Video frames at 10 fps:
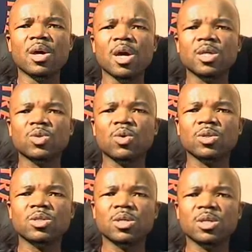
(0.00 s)
has got
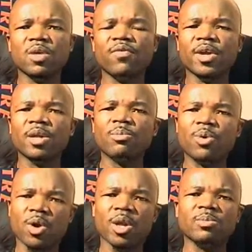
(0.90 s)
different
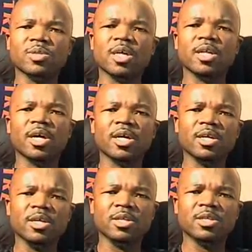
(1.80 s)
programs under
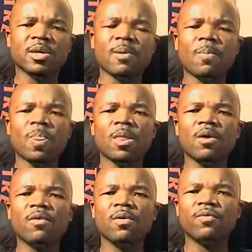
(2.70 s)
it.
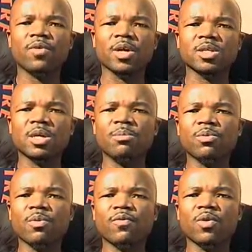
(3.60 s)
For
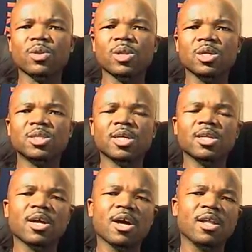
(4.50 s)
example, we've got the
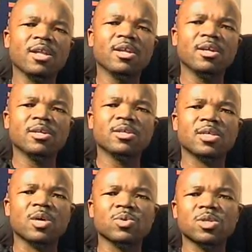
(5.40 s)
Technical
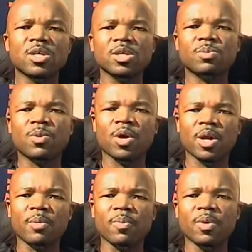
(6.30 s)
Sound Skills
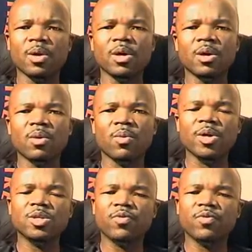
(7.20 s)
Program, which